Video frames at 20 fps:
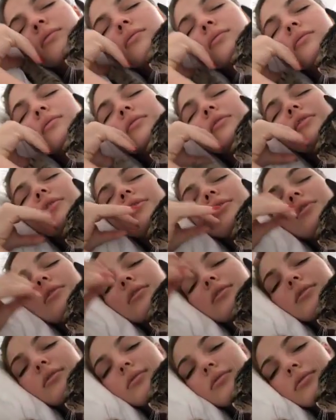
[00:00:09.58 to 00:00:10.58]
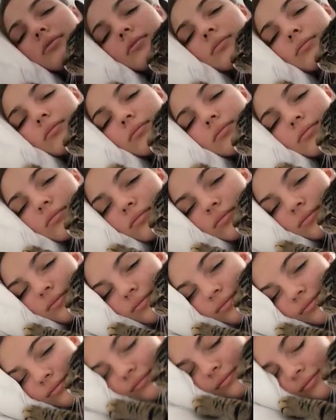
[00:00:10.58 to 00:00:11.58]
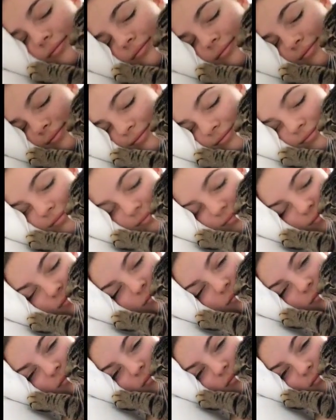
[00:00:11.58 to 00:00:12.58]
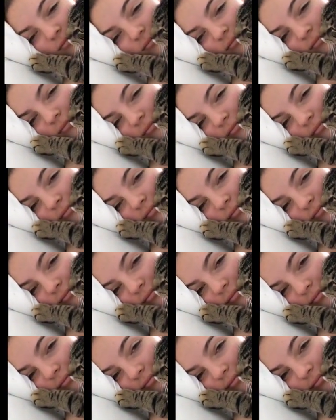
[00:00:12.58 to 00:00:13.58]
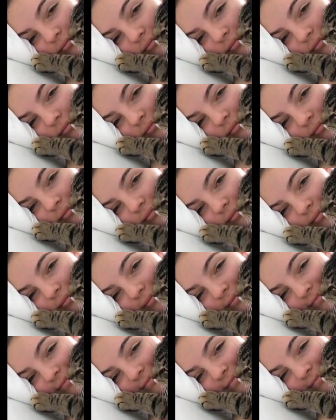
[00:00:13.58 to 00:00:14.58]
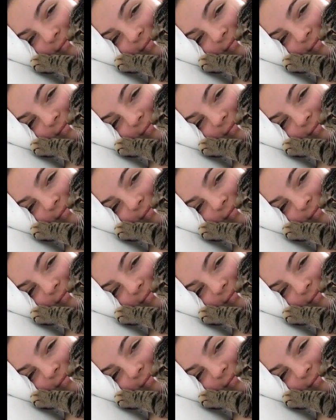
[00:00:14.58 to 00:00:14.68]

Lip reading: Nobody speaks.